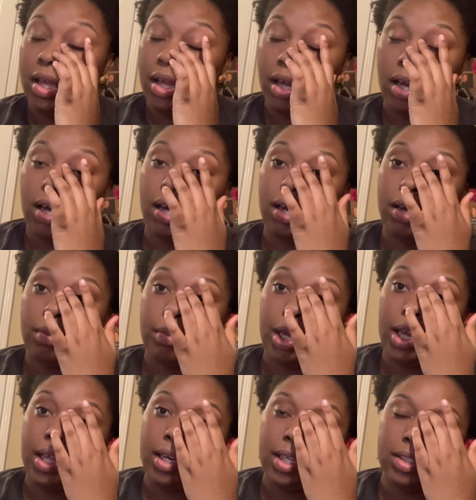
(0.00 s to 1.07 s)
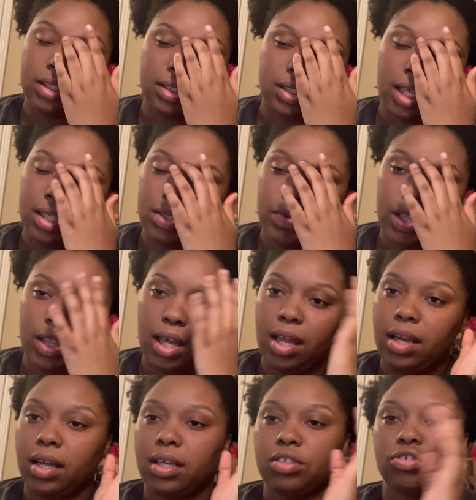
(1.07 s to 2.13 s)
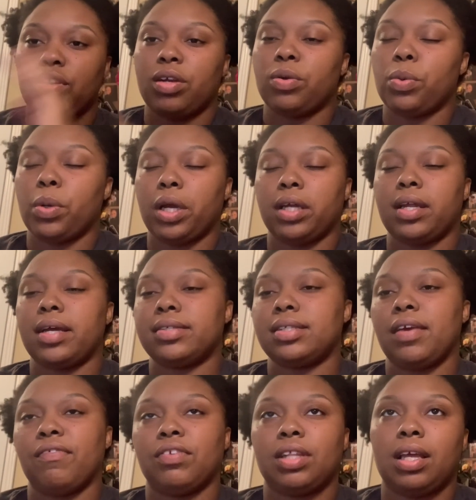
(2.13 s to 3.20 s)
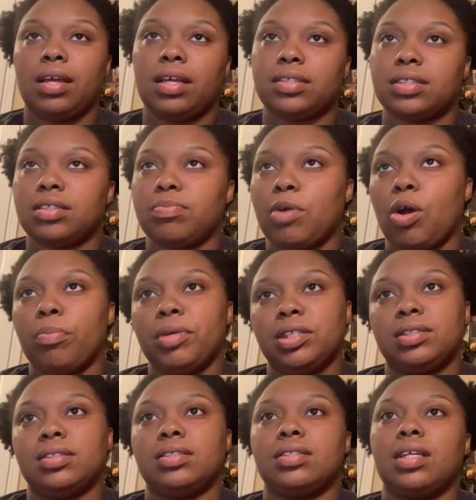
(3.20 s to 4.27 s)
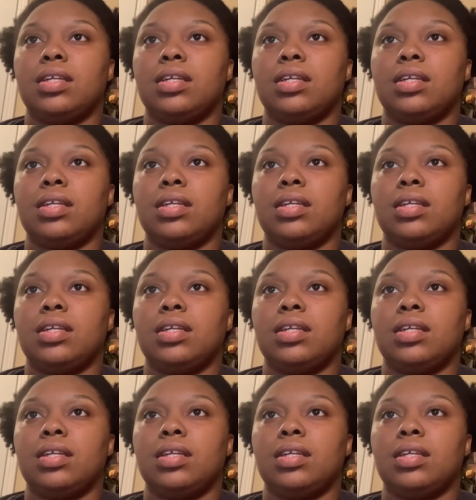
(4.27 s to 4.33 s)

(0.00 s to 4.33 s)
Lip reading: And it just takes away the headache of trying to organize everything as a small business.